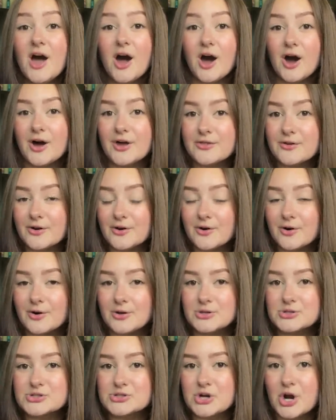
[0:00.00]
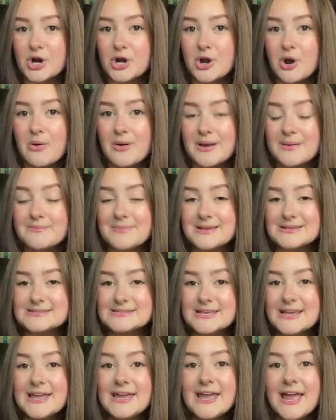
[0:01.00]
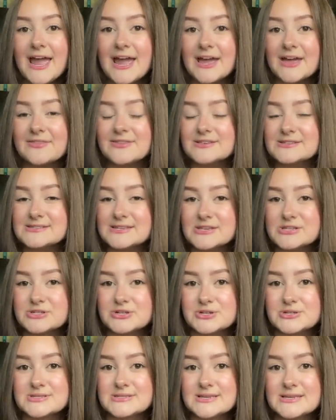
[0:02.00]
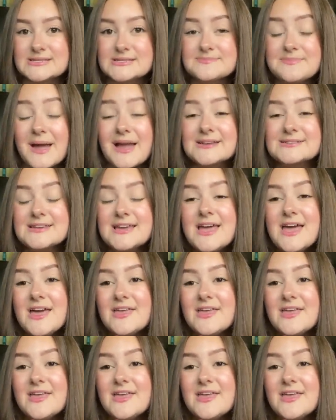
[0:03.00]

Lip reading: Other girls start going missing, and the sisters suspect